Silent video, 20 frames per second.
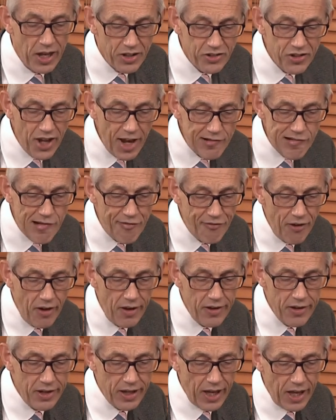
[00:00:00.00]

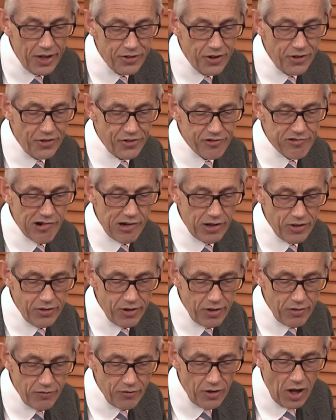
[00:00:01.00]
terrifying and
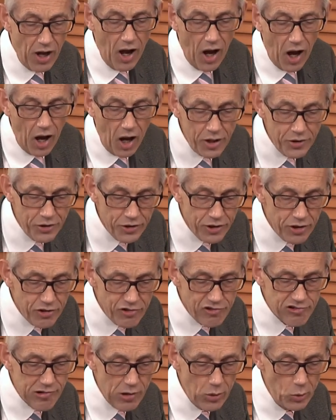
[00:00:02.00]
destructive,
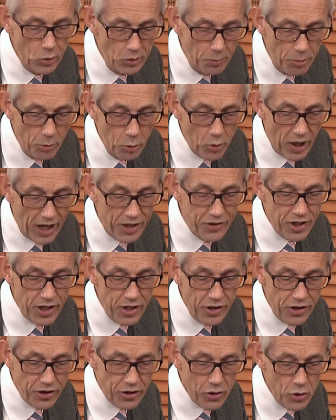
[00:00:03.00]
uncontrollable and
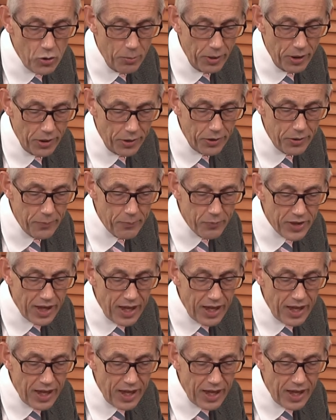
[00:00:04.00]
inhuman,